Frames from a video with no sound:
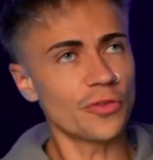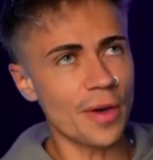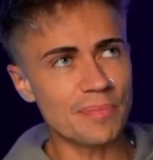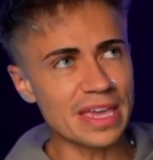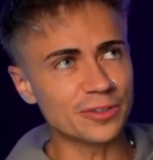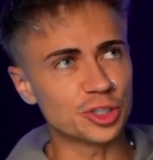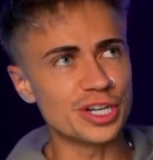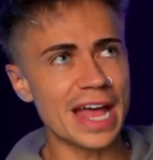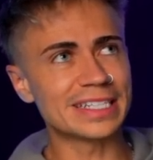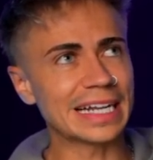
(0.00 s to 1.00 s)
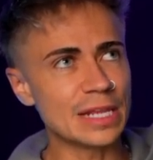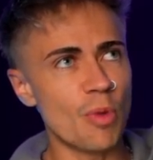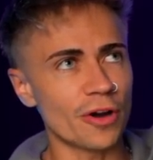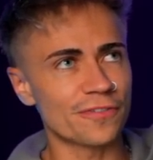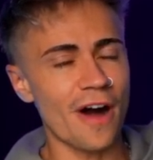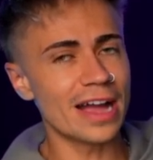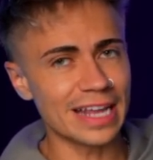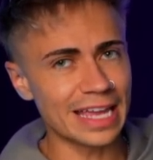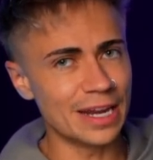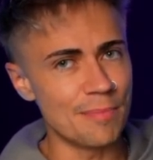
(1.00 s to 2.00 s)
them being genetically modified
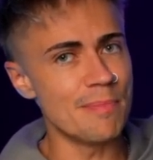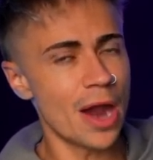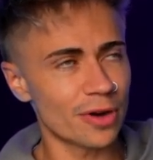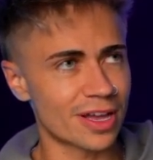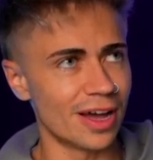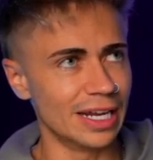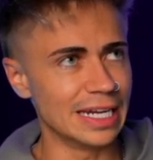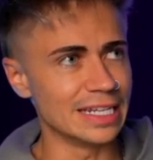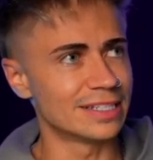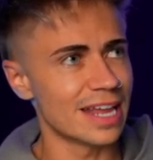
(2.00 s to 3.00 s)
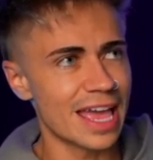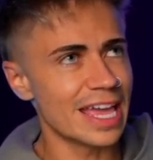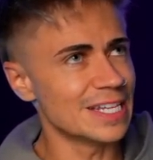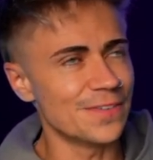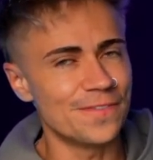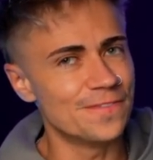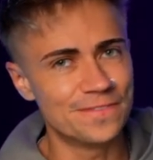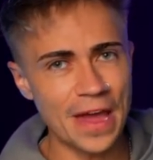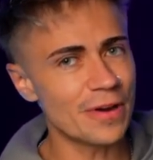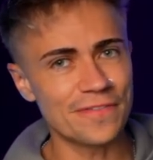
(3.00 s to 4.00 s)
in America at least is
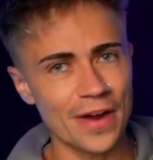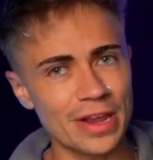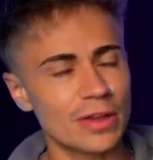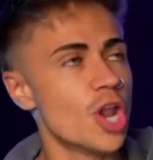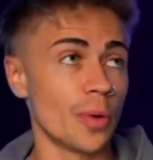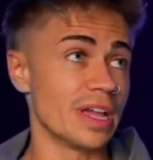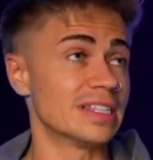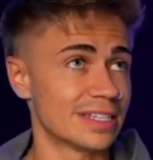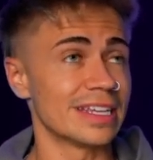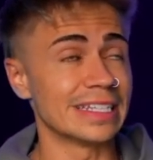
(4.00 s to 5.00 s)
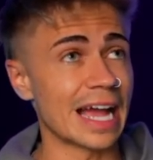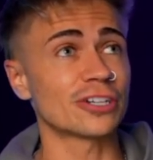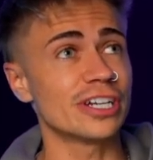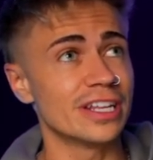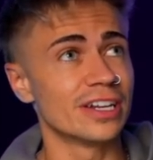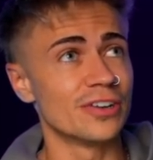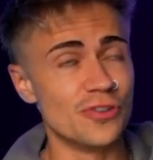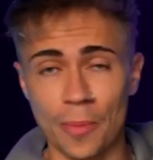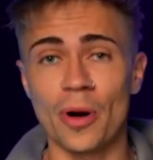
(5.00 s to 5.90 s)
it's actually not